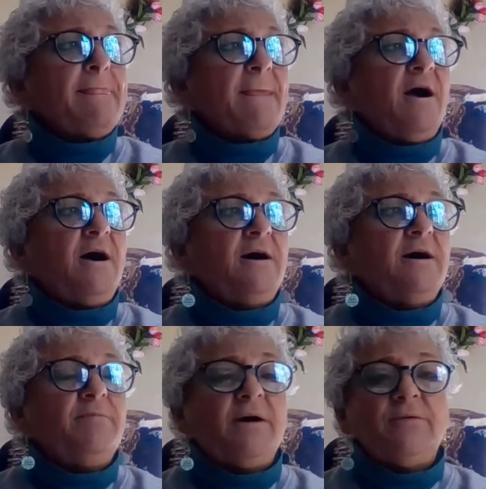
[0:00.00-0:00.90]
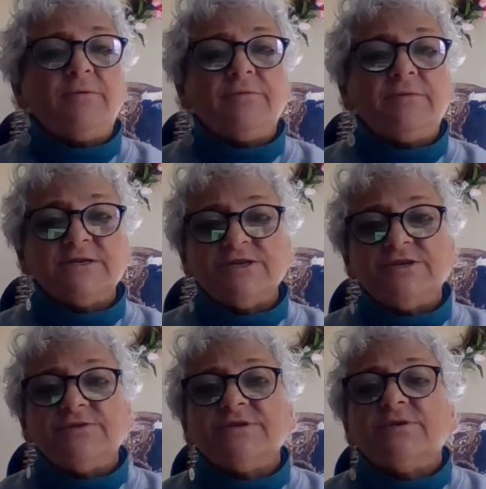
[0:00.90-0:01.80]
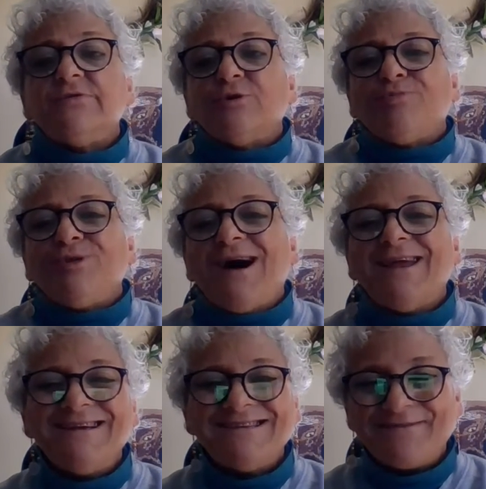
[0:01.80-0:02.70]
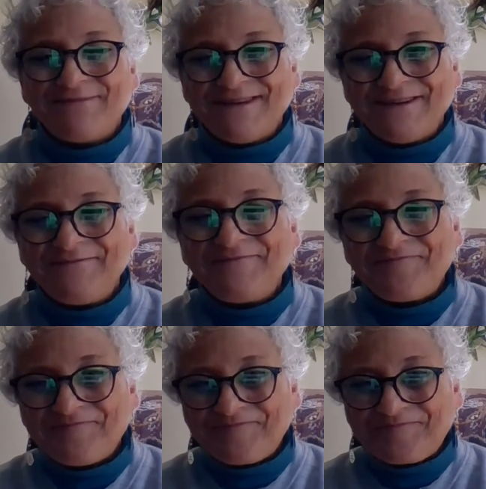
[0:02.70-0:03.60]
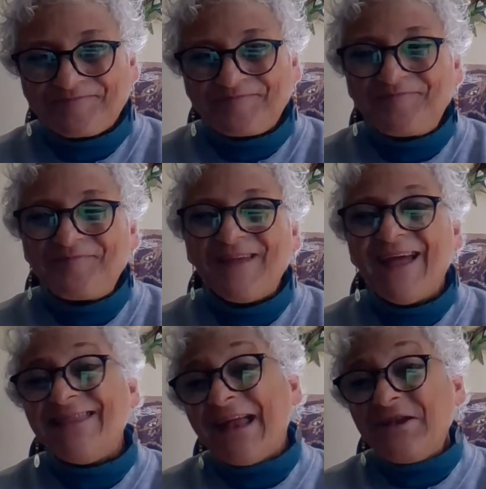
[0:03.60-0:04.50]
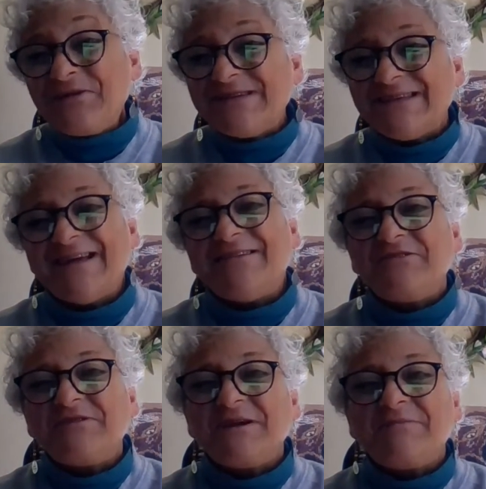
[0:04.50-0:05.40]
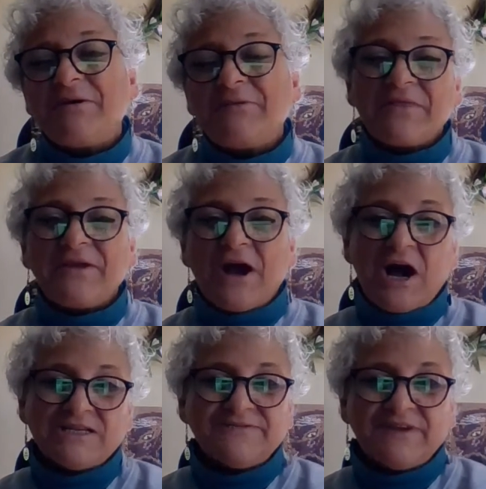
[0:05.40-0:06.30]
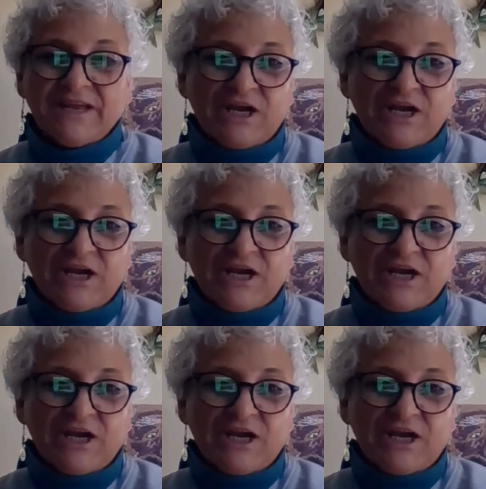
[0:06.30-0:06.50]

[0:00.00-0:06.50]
about what to do. So if you're plotting something, and then you sit there and you think about what are the odds of getting